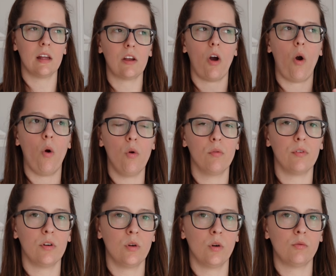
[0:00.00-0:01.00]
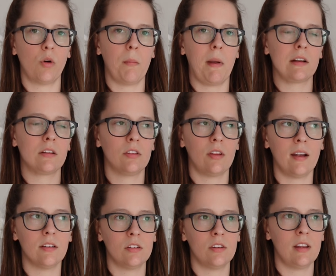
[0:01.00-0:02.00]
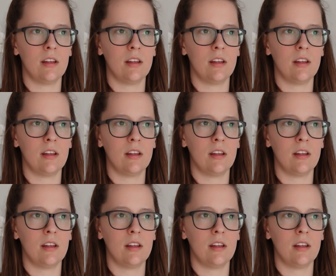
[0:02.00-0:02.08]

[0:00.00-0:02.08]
like over romanticizes